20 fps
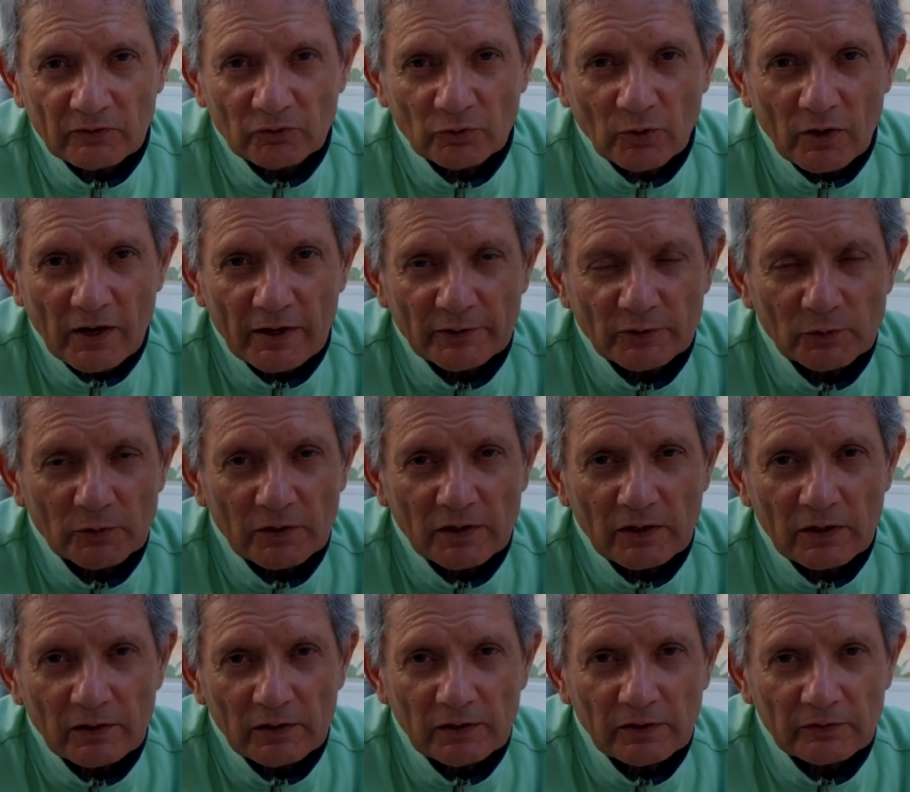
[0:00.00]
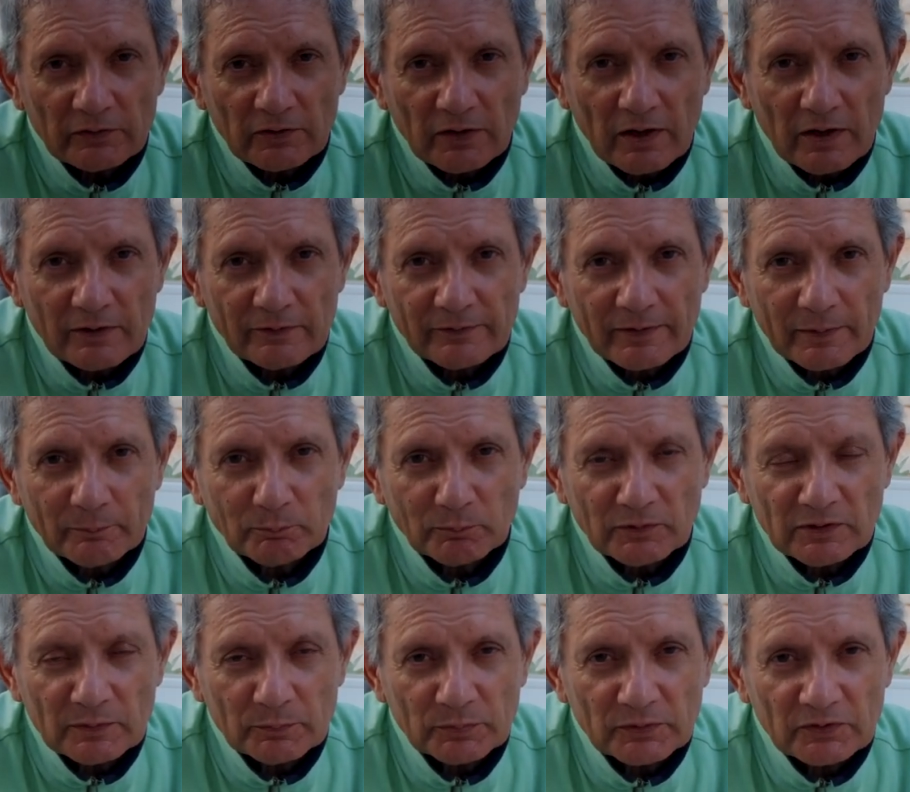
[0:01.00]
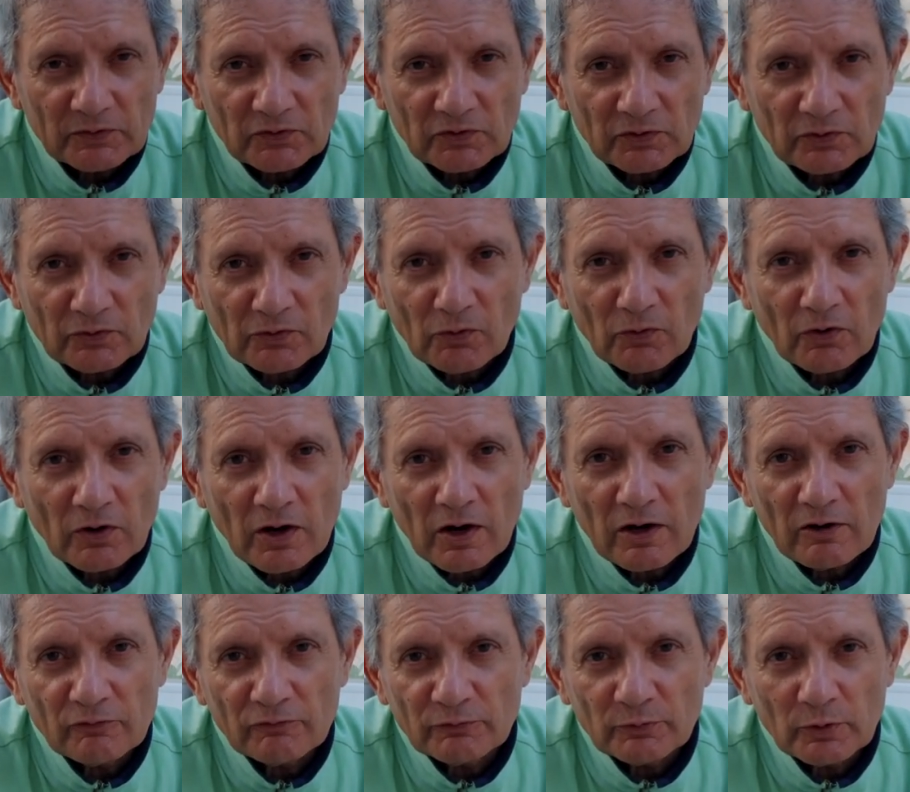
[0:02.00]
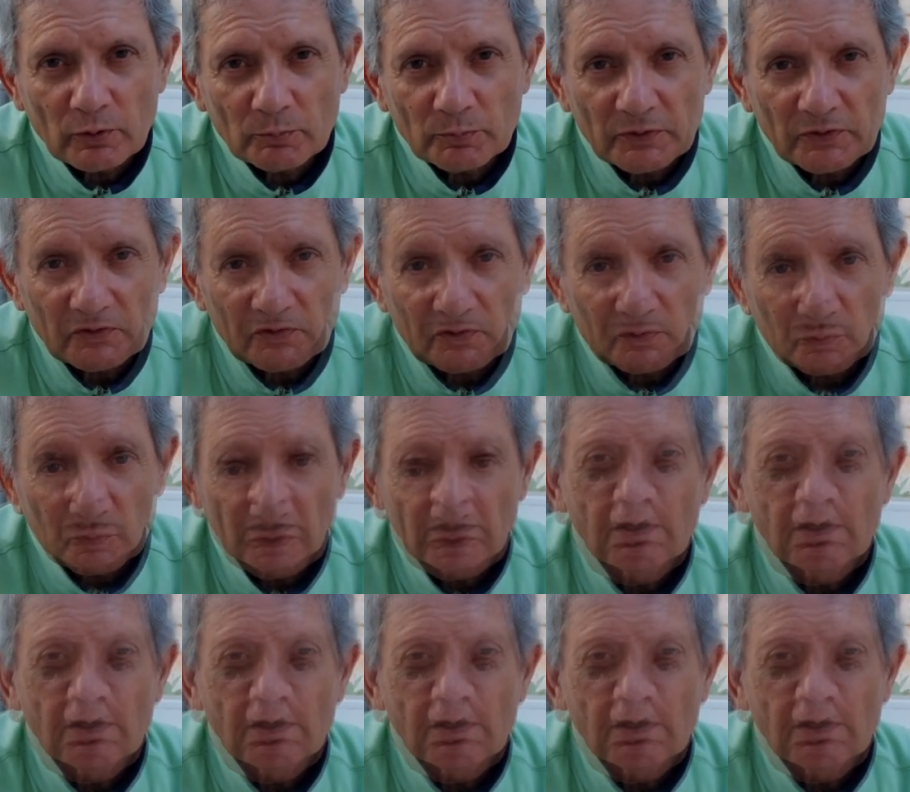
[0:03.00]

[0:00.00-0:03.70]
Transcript: So are you a glass half empty person or half full person?